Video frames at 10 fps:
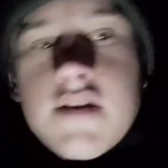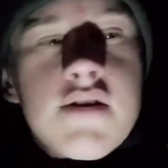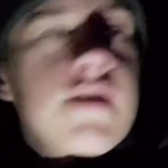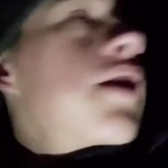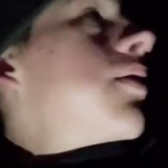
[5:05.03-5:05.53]

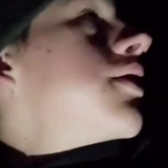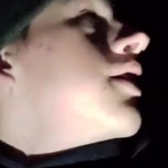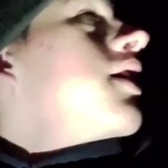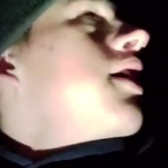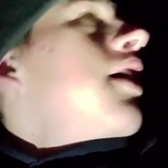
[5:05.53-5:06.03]
heater going.
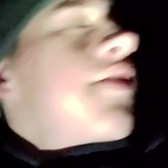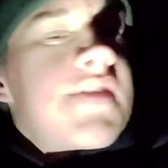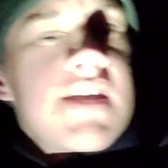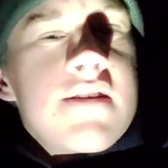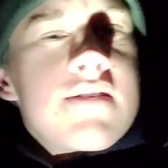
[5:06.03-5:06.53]

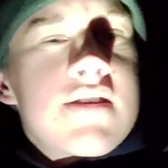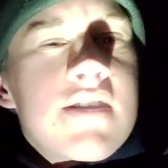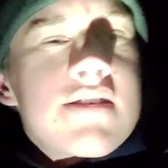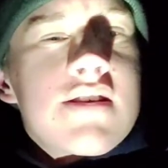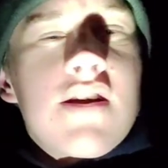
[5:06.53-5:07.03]
I think it was
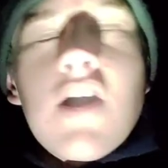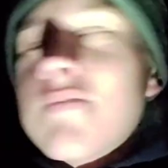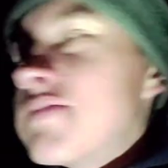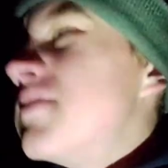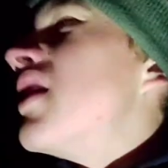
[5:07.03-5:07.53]
because the
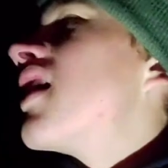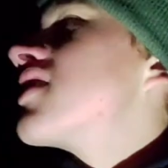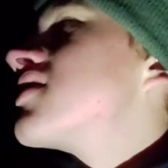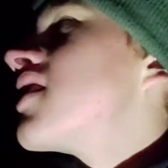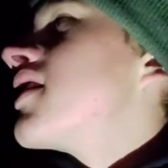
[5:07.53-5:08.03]
carbon
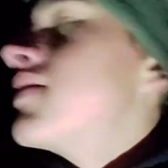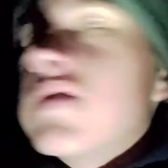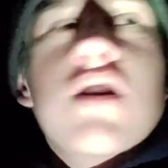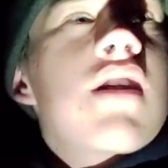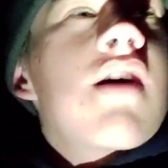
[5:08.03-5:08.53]
monoxide
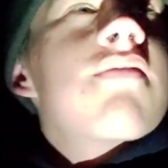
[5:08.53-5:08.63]
shut